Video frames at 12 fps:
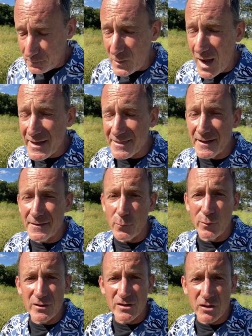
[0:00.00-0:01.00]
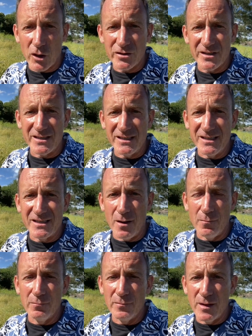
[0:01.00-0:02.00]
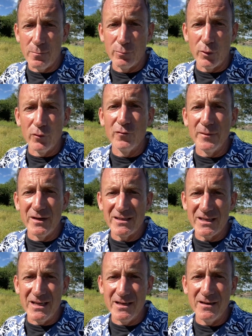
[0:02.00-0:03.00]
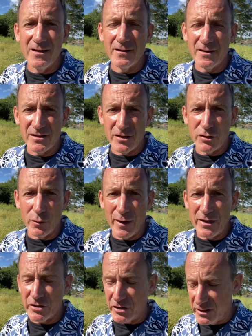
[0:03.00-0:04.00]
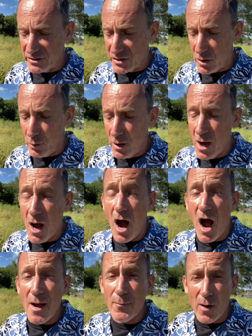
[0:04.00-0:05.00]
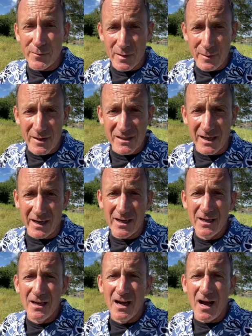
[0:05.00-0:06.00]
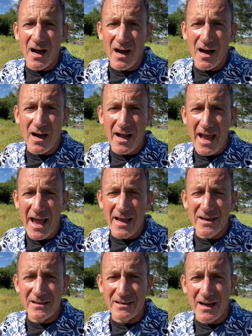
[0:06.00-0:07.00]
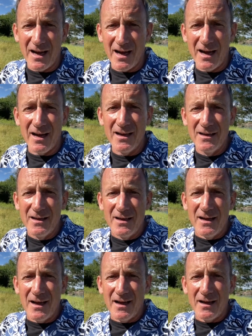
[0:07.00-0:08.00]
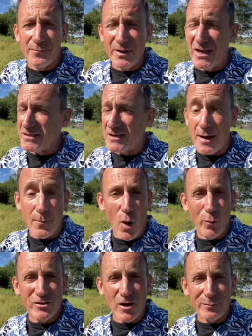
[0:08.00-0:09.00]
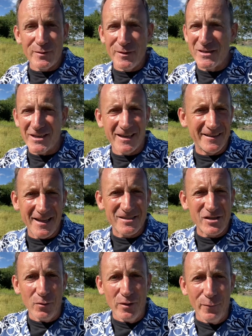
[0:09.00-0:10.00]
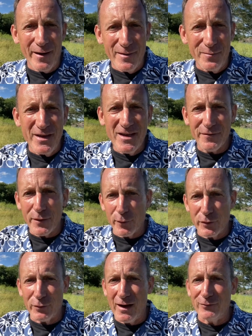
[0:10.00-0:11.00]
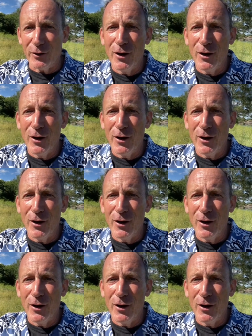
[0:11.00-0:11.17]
I think that we'll start to see some improvement in the situation. And so I'm optimistic, because I'm always optimistic, and that's the only way to be if you're a traveler,